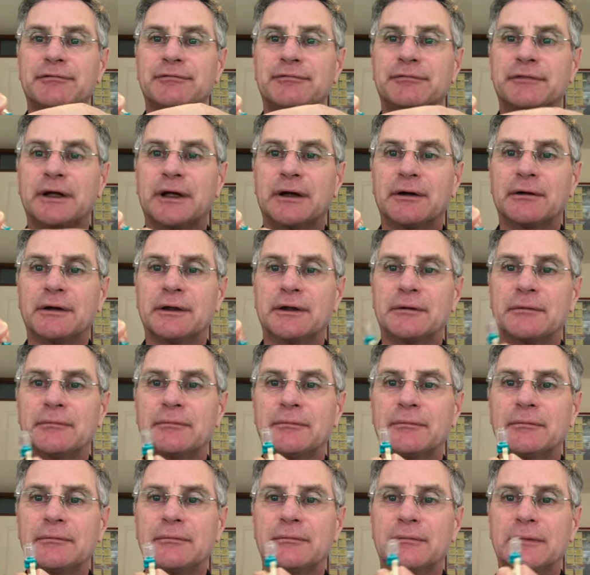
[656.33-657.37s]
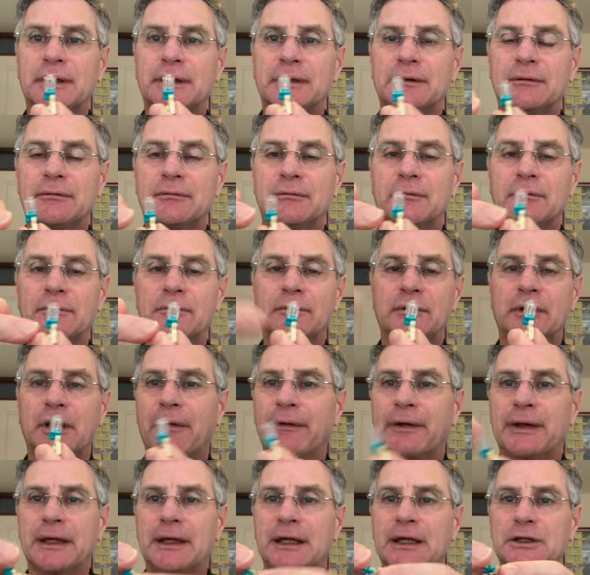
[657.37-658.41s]
you know, it
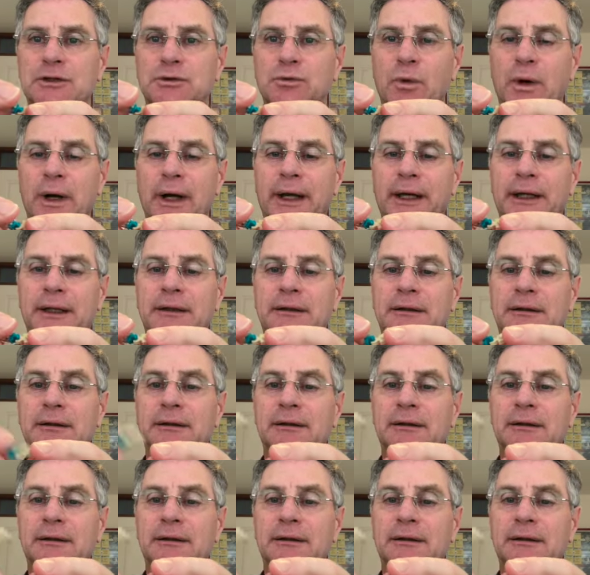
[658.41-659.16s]
going each way.